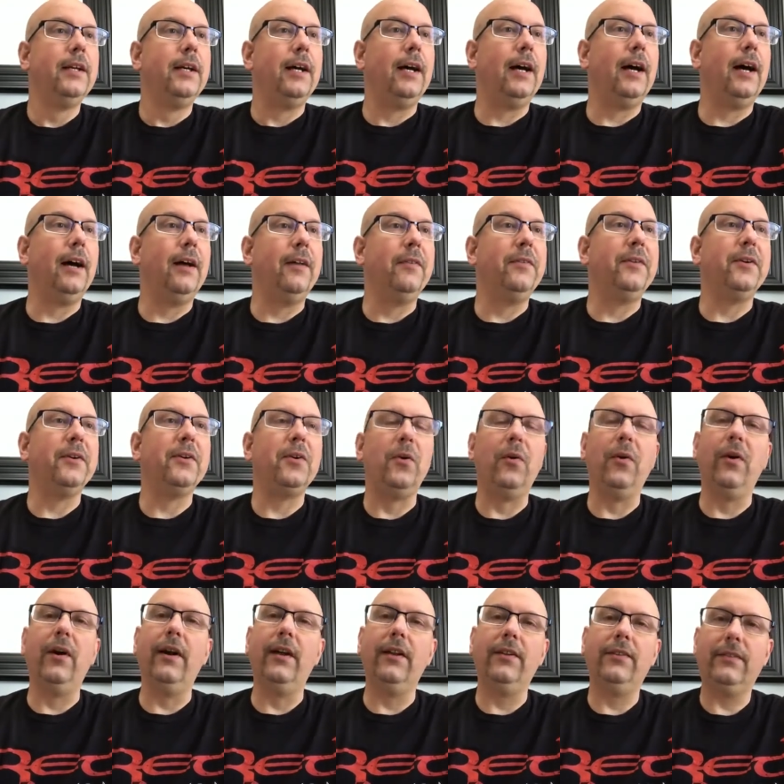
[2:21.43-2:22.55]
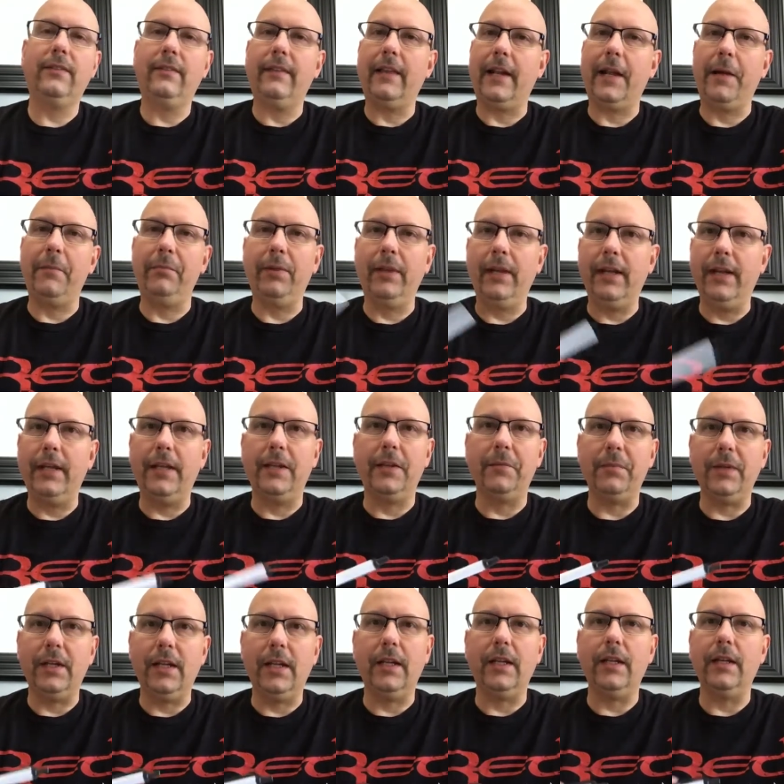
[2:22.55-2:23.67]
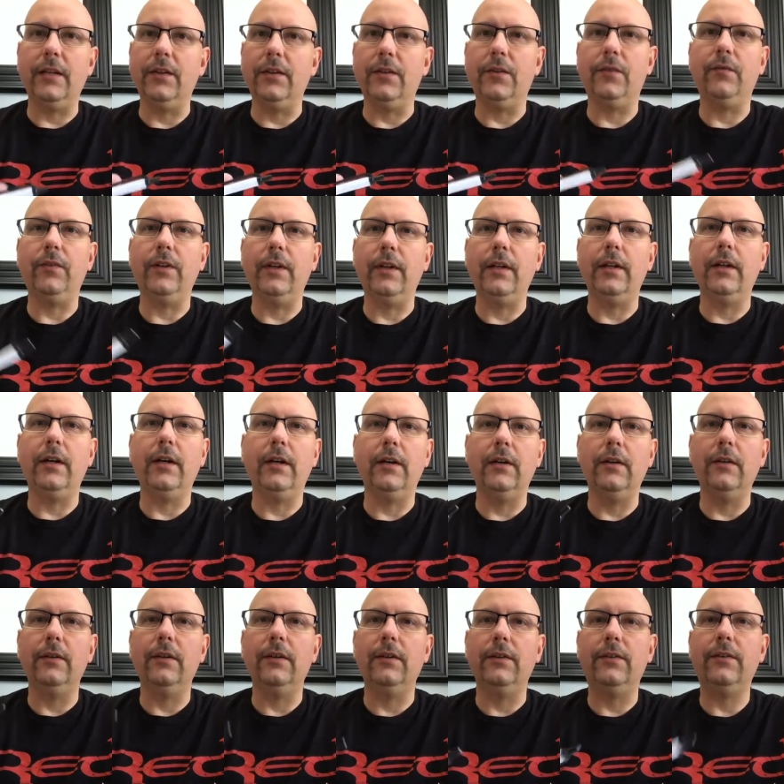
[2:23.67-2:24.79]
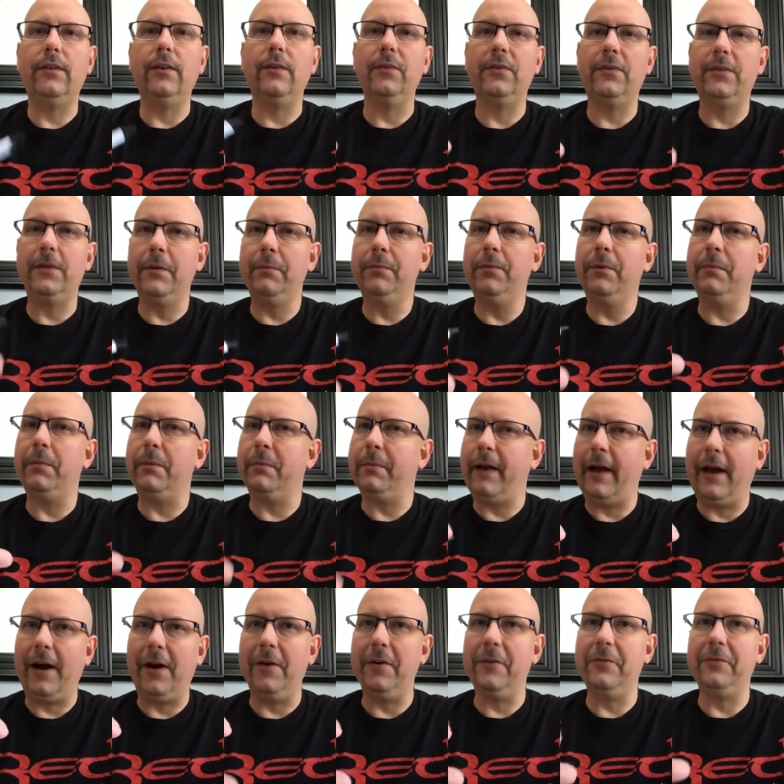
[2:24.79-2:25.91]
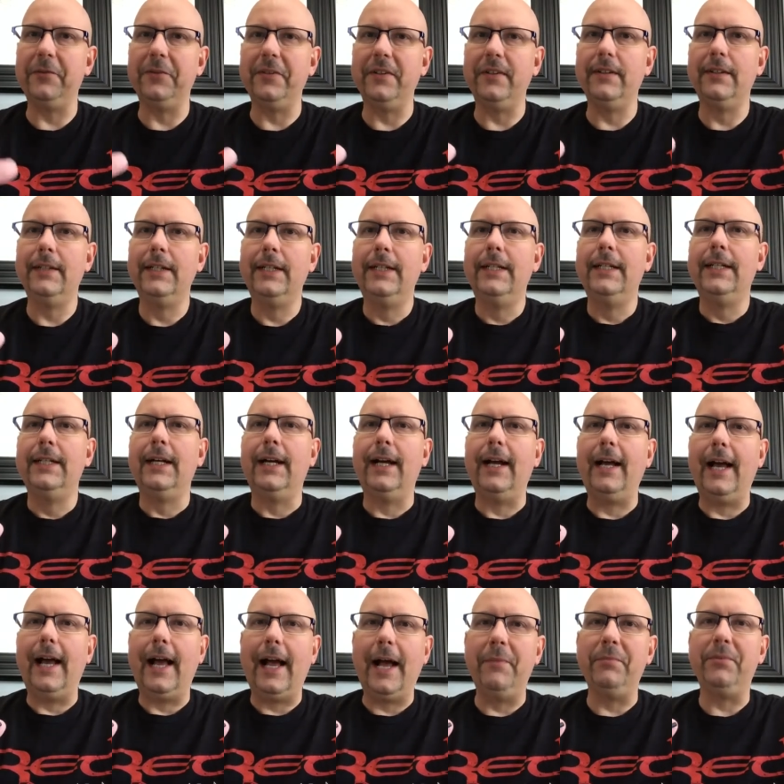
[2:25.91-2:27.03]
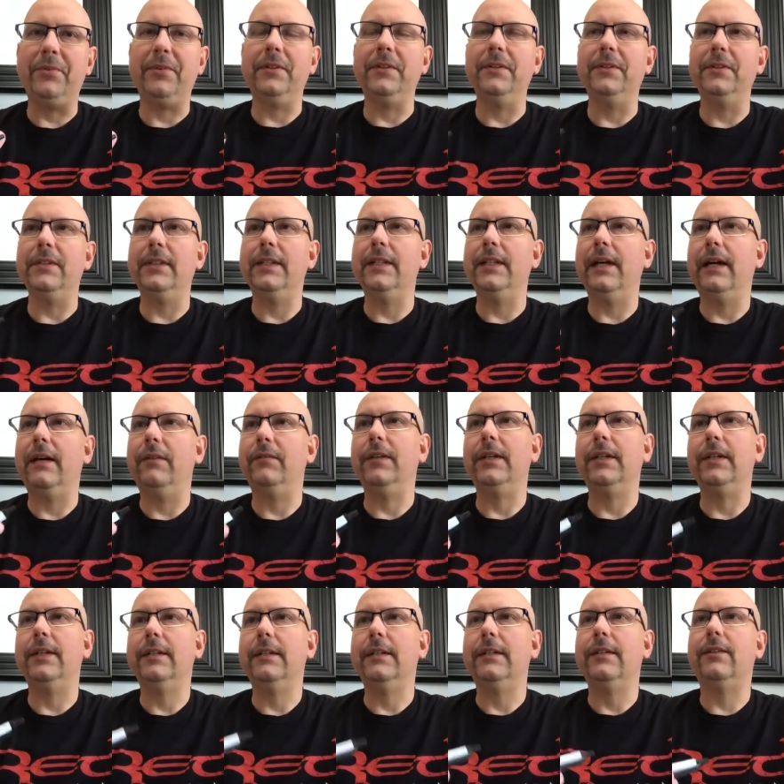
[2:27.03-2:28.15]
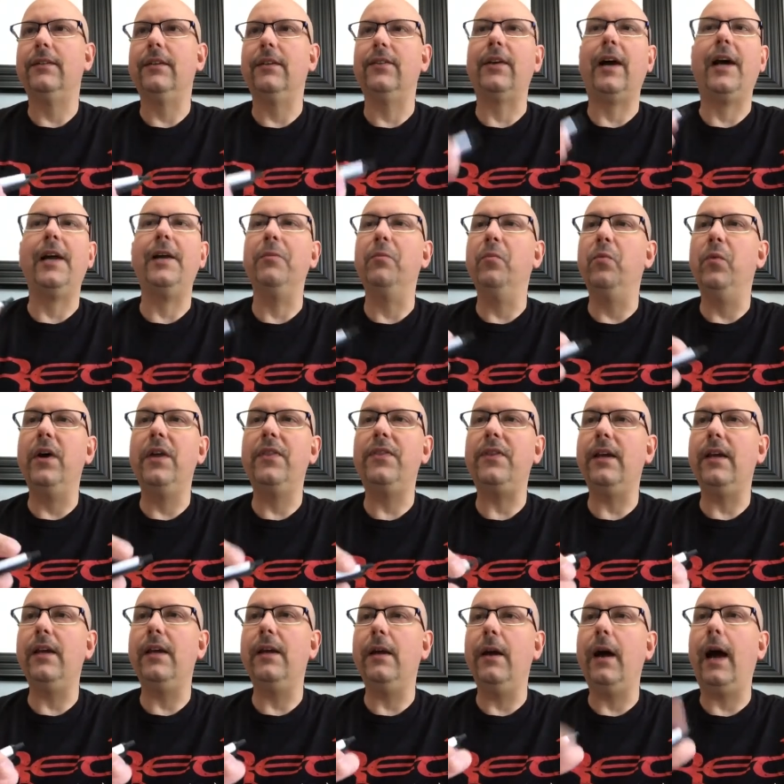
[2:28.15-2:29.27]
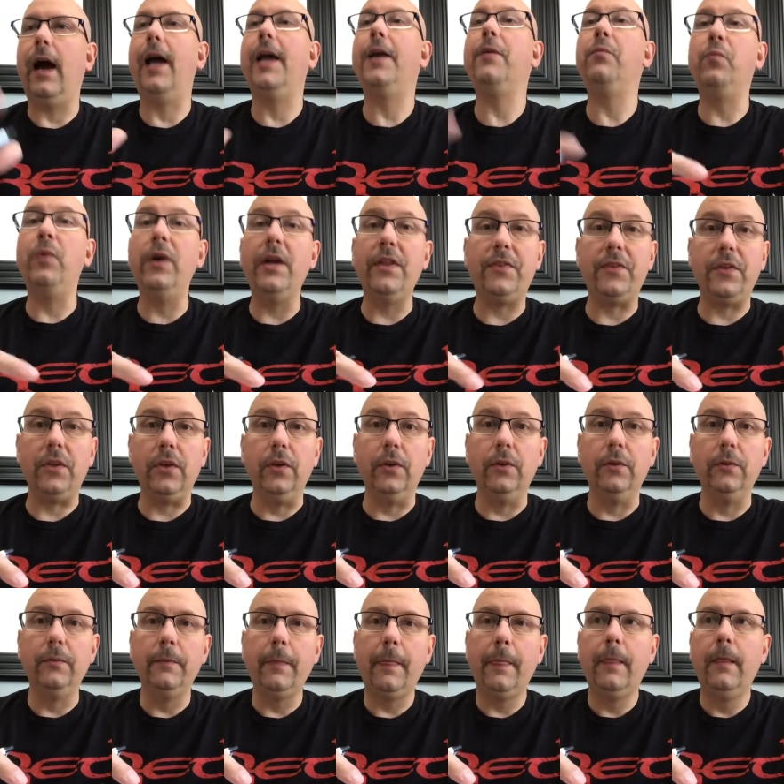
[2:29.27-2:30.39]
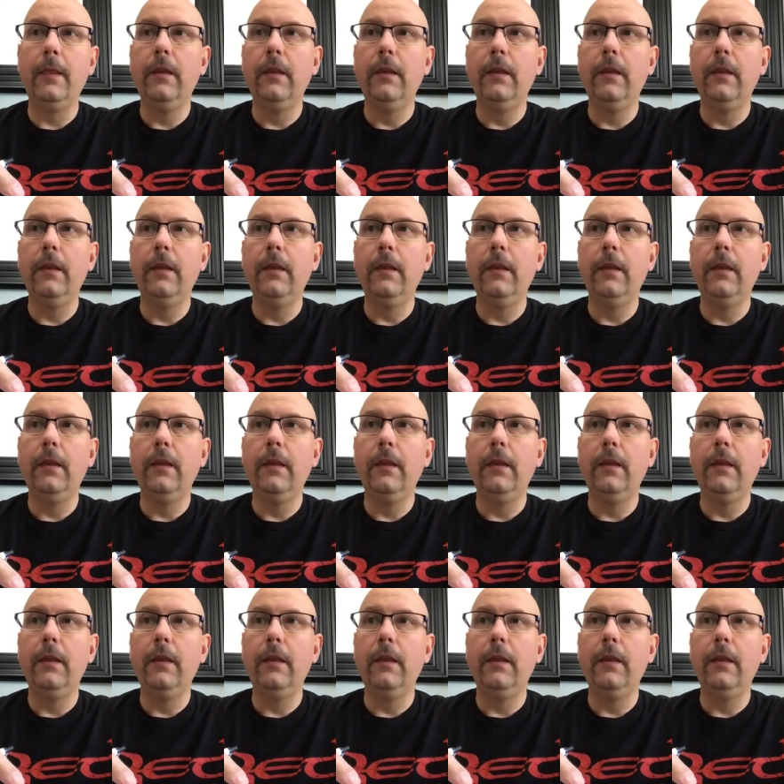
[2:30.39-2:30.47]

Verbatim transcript: Uh, the chorus that I played at the beginning of this video is so simple but powerful. I absolutely love it. It says, I am with you. I am with you.